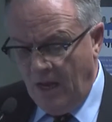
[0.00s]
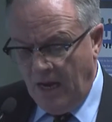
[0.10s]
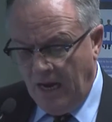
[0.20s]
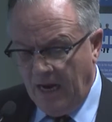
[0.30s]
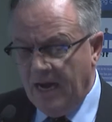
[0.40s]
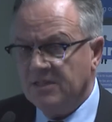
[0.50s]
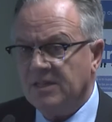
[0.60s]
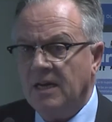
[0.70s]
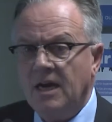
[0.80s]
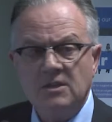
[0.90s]
as
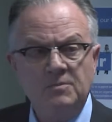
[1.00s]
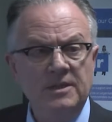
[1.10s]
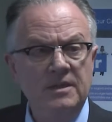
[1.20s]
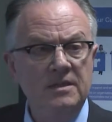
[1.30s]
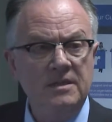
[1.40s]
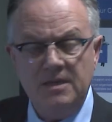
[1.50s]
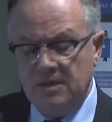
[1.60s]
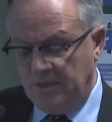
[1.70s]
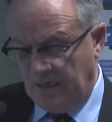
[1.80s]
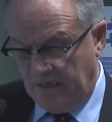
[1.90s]
a husband
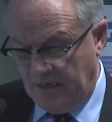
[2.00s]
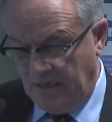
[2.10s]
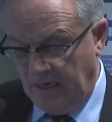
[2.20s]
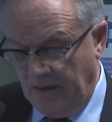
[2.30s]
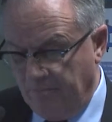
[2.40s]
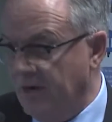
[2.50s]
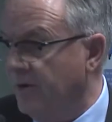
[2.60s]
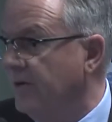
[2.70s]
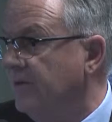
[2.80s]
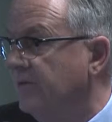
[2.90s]
and a
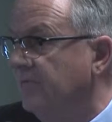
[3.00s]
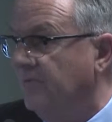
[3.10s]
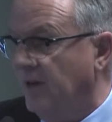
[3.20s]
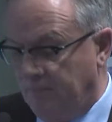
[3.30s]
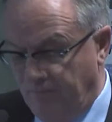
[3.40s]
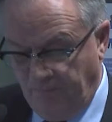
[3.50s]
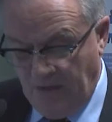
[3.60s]
parent of